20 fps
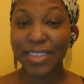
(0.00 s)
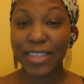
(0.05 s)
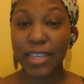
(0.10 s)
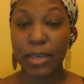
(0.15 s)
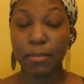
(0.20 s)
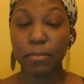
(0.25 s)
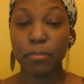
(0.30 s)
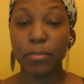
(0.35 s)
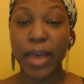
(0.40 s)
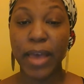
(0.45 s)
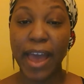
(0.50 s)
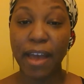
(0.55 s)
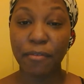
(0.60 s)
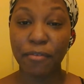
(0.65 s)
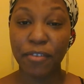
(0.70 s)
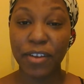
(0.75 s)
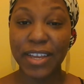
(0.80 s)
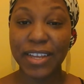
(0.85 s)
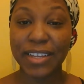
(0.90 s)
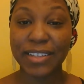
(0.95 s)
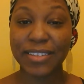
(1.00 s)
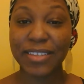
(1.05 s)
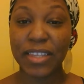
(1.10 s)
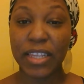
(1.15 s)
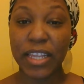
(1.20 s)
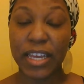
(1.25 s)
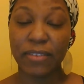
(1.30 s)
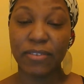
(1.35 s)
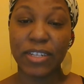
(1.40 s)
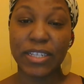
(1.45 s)
the African
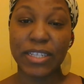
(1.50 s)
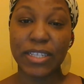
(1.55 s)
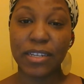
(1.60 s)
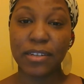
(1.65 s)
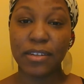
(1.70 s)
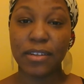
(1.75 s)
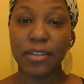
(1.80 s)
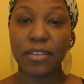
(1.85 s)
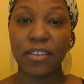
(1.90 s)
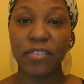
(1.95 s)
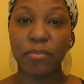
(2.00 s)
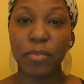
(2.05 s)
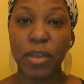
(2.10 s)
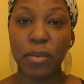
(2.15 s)
slave descendants of